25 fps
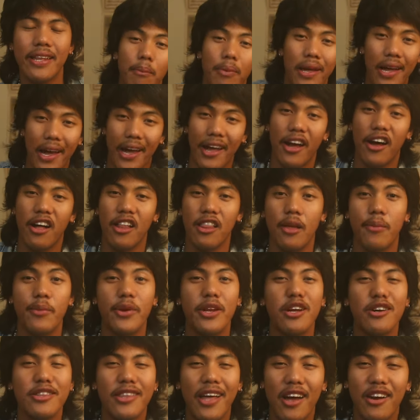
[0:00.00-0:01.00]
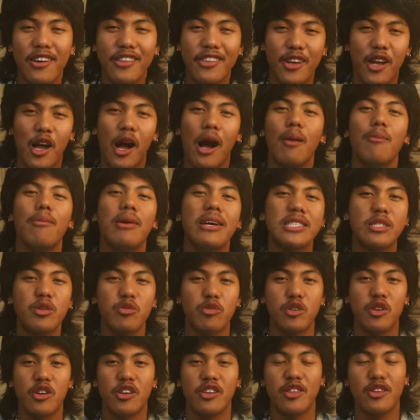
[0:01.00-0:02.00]
But yeah, y'all, let me know down in the comments
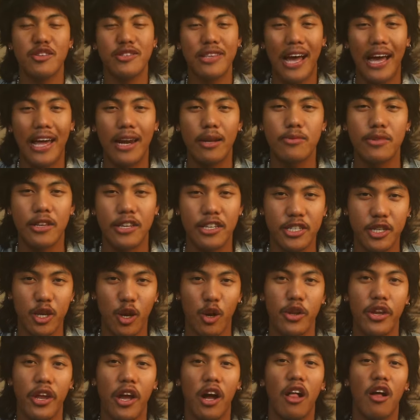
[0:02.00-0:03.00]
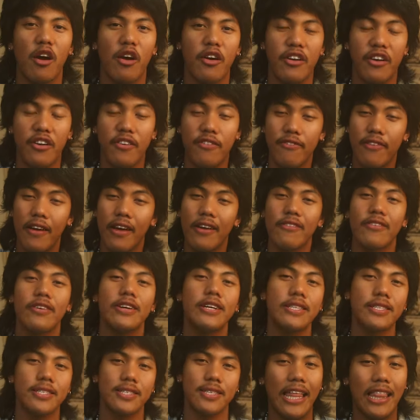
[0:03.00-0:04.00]
which one of those items I showed y'all are your
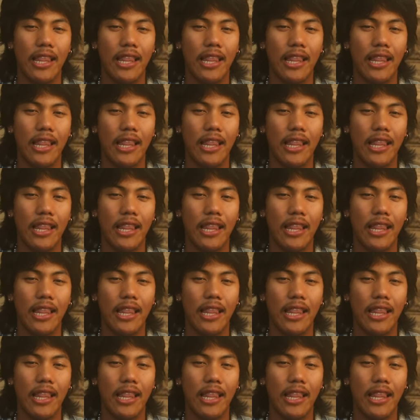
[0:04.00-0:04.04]
favorites.